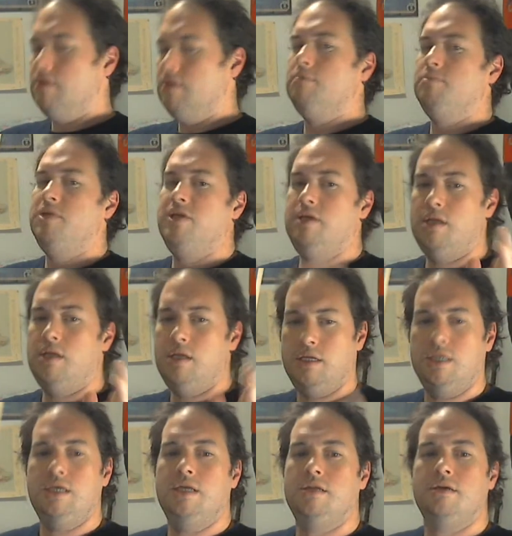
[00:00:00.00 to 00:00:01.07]
now. And
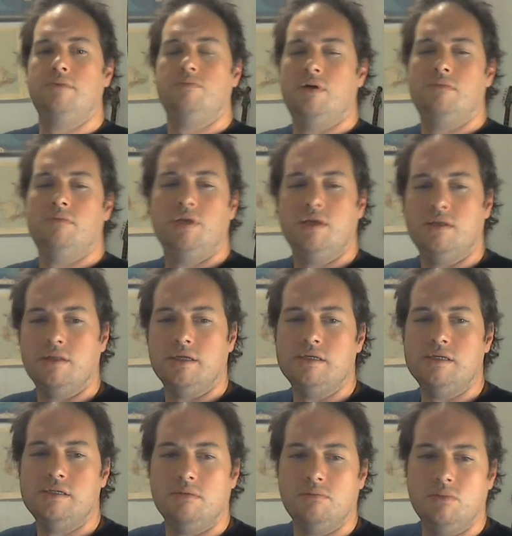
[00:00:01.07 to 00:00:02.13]
again, I'm not
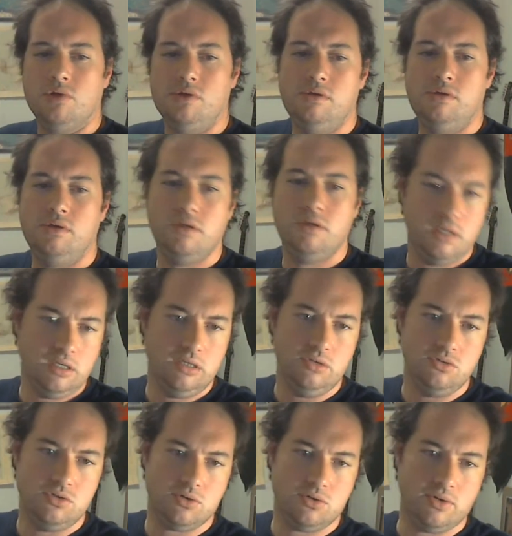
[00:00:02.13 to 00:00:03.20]
like some
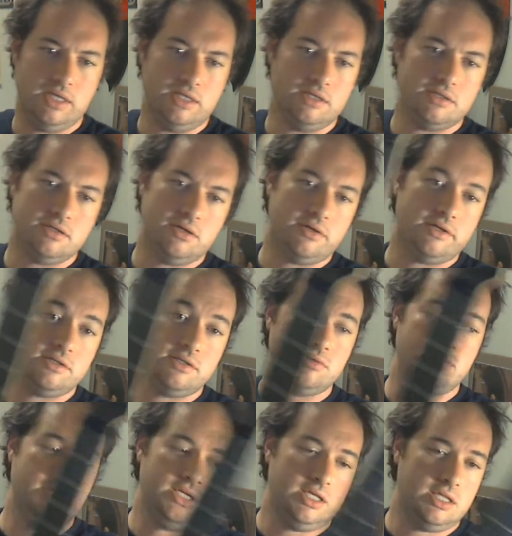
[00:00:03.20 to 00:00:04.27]
huge great guitarist
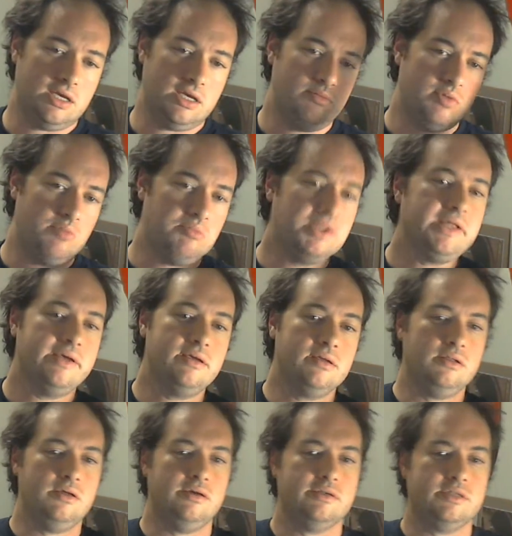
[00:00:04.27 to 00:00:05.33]
or anything. I've been playing
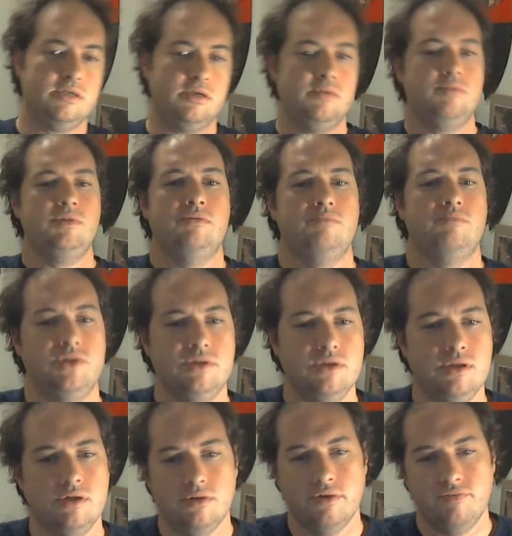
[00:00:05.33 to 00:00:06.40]
a long time, but
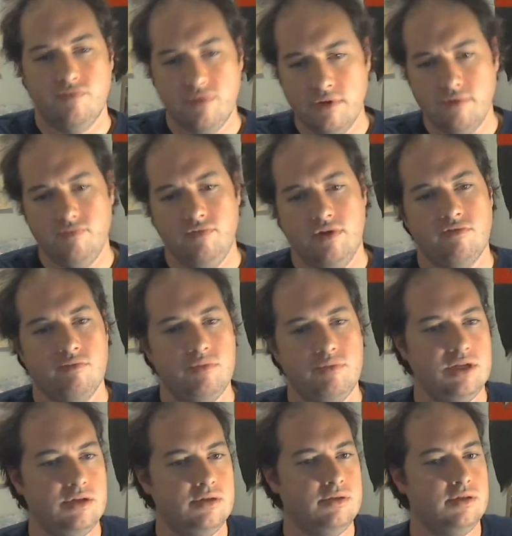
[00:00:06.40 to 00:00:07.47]
I've never
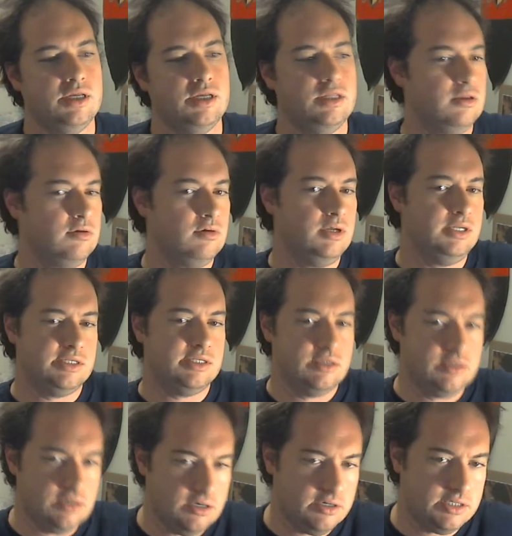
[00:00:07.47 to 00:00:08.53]
been like the greatest
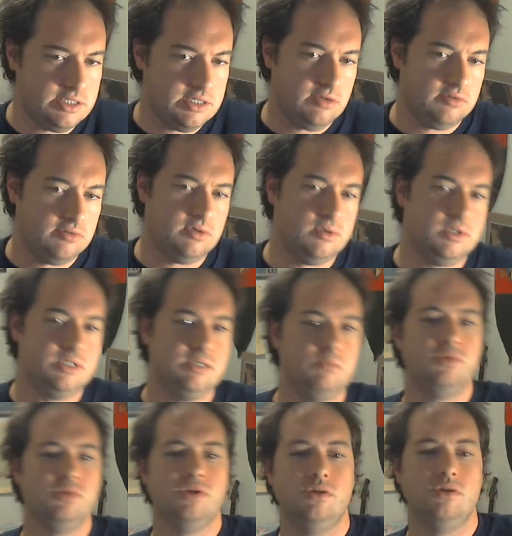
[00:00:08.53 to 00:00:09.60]
guitarist out there. I
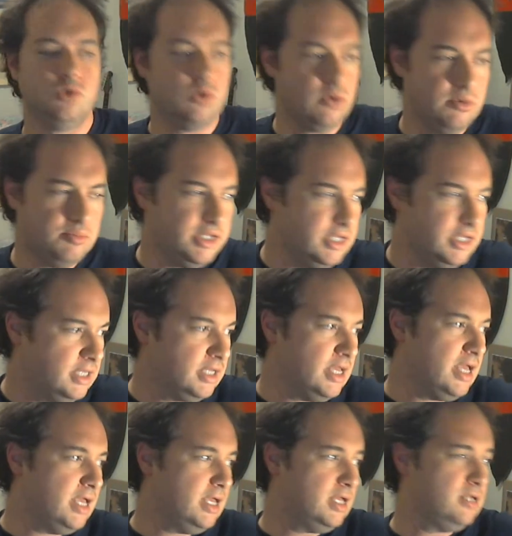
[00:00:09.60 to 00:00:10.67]
simply enjoy playing,
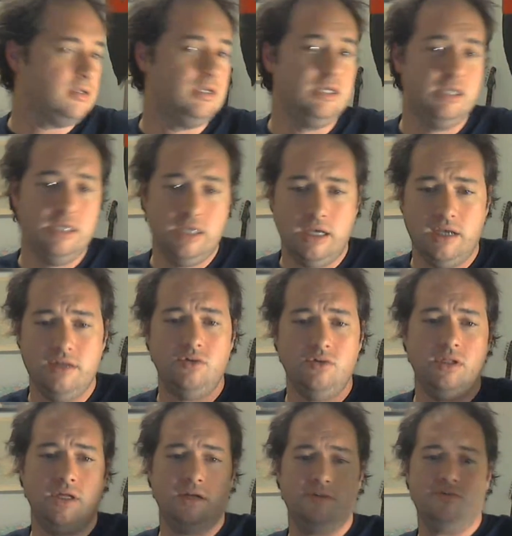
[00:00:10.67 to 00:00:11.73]
and I know
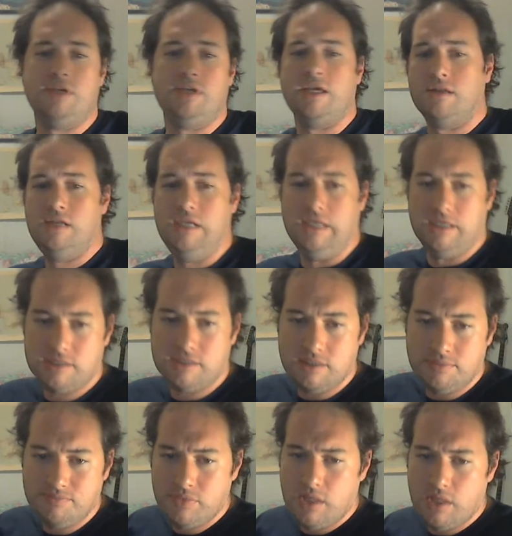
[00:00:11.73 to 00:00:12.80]
a lot of techniques.